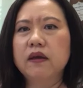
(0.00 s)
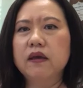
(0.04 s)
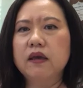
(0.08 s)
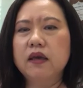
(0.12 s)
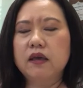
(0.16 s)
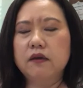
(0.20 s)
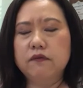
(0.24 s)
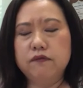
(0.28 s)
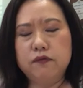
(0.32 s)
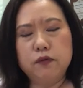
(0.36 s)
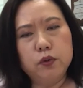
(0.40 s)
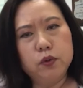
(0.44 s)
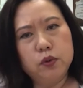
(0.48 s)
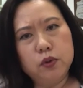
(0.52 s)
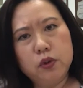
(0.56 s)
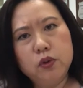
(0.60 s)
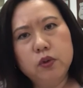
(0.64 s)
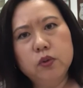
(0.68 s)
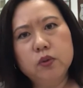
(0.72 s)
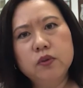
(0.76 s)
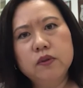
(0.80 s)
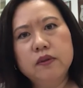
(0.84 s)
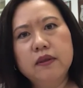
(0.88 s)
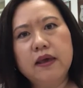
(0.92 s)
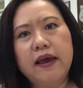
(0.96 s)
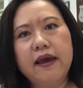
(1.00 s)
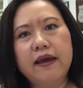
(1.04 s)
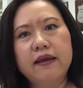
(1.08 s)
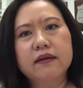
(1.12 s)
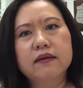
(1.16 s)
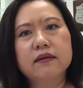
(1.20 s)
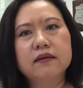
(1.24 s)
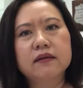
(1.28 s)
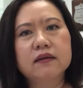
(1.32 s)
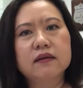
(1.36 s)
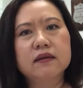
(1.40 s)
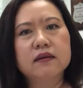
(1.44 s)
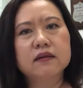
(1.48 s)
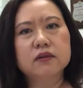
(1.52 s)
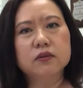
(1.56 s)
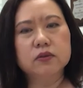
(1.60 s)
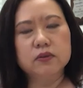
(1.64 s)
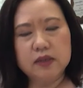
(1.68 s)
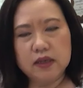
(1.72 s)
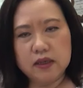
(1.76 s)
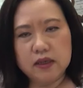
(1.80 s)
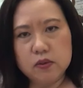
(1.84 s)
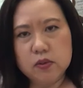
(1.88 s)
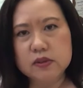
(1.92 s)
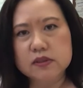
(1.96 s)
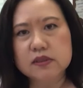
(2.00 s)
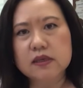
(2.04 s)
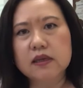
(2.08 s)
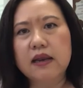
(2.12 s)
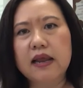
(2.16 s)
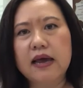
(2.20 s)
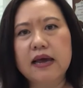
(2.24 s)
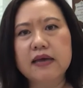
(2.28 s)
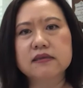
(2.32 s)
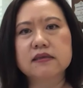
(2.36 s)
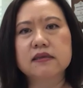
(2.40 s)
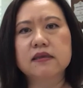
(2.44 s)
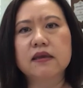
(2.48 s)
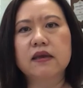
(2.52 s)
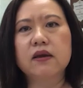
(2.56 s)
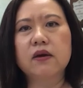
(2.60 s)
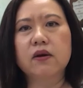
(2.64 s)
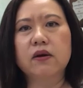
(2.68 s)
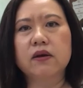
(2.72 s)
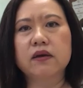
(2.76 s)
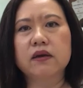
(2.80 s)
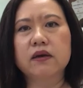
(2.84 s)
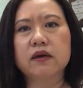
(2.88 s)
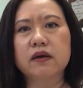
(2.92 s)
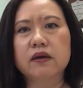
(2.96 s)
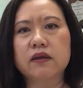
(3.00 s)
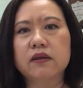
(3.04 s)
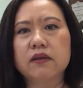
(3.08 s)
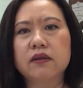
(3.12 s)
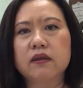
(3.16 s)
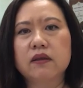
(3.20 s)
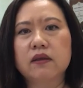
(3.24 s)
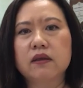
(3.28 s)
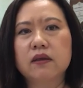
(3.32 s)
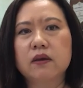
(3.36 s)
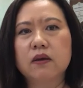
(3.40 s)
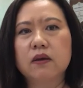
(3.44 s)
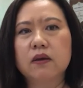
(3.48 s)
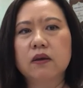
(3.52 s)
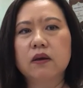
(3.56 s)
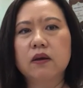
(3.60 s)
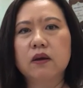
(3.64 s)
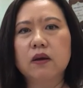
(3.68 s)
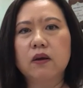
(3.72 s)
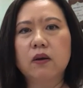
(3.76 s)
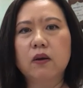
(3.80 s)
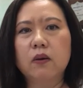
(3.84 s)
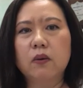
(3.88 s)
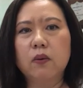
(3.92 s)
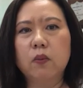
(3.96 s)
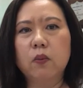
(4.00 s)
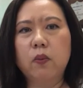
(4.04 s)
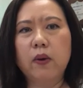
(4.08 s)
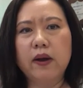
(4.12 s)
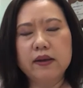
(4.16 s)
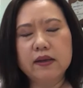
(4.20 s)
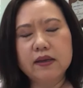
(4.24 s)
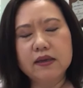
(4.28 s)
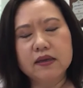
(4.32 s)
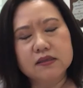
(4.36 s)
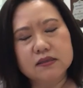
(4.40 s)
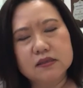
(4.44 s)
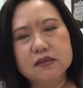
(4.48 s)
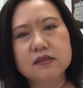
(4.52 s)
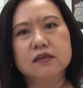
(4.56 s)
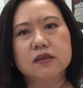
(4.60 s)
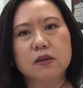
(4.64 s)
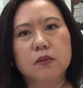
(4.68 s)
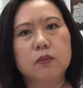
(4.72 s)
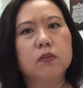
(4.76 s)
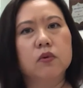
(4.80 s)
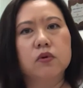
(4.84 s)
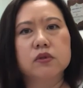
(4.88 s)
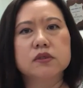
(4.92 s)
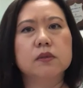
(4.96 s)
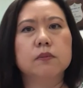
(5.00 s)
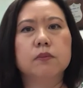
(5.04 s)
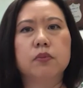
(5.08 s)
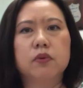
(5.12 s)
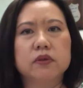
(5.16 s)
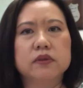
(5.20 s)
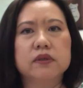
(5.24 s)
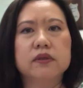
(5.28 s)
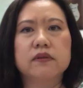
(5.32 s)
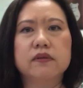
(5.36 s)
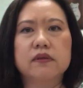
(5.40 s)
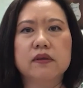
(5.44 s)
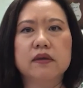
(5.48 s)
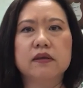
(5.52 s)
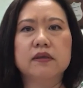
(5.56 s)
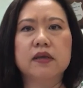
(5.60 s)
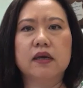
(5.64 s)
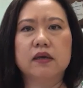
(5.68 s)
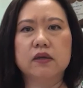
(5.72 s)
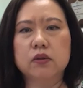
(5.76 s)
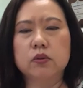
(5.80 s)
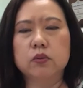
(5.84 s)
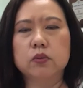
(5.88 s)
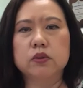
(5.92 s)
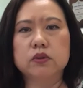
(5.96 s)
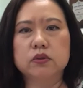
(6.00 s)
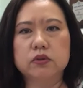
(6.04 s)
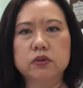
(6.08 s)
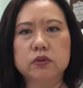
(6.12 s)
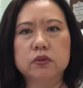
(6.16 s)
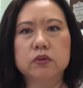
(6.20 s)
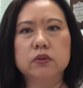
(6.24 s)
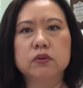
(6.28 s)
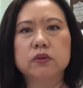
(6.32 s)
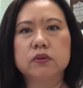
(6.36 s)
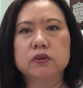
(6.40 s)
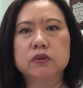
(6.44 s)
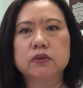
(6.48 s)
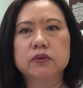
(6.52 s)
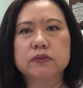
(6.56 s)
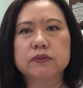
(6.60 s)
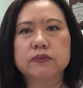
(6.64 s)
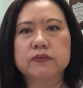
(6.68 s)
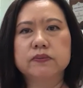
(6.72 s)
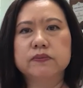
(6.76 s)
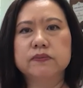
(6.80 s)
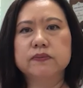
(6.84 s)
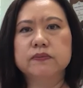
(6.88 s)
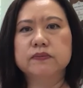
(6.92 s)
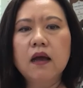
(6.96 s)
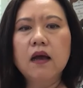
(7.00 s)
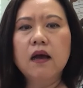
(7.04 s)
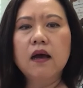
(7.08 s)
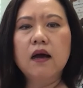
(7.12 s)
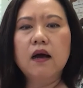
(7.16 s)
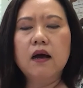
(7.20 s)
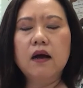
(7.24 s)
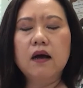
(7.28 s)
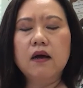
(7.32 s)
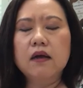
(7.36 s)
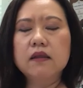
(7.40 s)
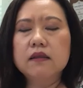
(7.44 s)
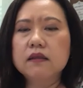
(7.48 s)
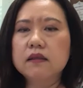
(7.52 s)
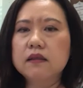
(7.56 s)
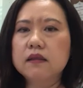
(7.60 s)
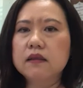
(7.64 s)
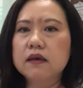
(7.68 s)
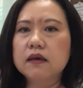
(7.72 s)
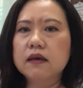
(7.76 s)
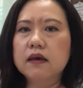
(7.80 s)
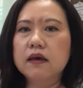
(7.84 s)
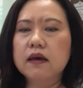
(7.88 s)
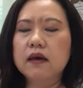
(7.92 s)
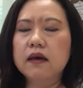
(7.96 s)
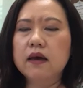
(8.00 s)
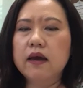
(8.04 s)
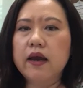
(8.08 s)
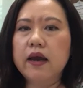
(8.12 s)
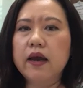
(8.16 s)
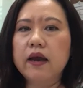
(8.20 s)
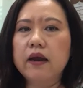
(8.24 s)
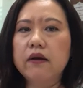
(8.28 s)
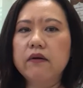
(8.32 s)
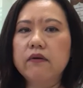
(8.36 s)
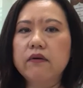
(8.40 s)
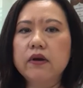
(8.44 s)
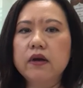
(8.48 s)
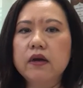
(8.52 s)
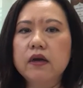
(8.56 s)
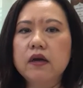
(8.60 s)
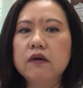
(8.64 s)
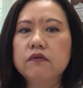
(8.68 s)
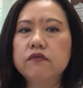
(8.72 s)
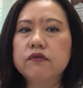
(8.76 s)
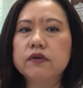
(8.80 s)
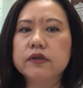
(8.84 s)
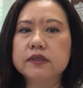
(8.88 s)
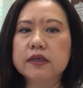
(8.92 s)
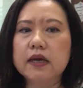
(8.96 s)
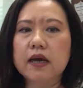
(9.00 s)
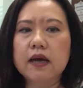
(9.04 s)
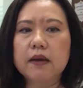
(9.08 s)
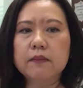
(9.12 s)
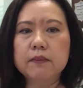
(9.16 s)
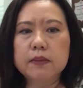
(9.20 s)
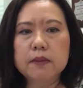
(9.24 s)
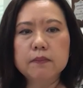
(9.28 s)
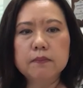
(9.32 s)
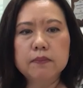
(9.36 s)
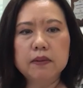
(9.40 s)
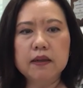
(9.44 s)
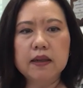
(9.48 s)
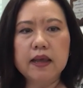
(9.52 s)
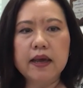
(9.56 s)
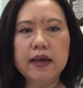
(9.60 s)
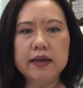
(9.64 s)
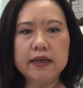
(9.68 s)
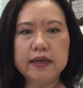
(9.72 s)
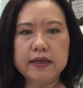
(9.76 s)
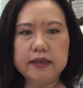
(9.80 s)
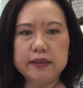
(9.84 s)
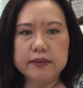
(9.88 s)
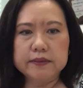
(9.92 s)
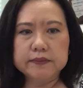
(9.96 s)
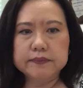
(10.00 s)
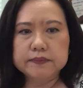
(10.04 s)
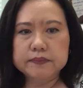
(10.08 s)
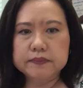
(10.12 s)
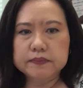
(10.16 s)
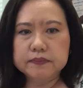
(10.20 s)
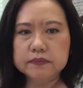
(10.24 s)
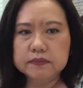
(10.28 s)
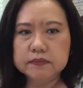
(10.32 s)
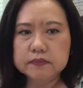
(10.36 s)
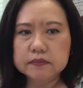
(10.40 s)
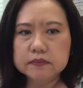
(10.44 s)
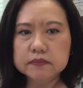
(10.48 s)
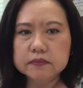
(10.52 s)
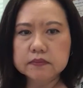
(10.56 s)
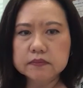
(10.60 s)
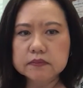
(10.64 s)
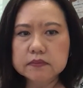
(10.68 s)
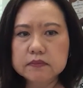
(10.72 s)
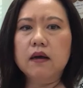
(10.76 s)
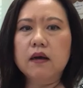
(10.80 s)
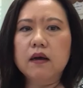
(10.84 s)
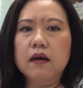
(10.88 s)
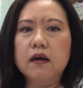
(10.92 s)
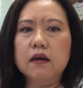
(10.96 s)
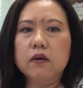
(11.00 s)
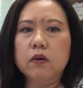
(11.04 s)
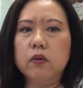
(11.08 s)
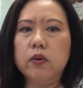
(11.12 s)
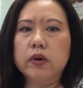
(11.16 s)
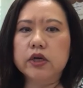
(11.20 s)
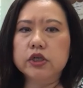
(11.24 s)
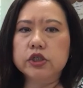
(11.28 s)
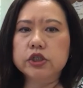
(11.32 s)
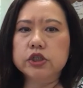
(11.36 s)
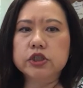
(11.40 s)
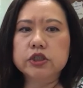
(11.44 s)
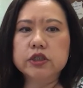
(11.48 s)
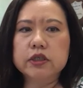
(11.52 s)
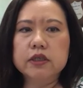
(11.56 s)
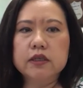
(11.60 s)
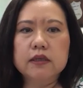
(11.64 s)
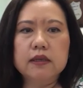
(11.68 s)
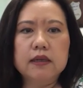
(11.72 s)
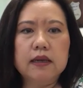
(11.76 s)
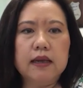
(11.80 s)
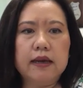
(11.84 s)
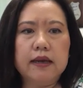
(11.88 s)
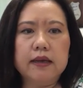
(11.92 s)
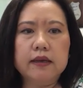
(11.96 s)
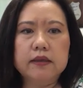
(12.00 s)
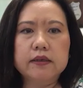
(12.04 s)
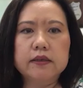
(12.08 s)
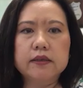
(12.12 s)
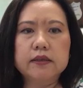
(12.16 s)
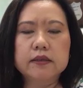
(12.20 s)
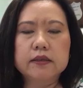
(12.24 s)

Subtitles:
If you knew that today was the last day on earth, what is the most important thing that you would do? On the area of retirement planning, a question like,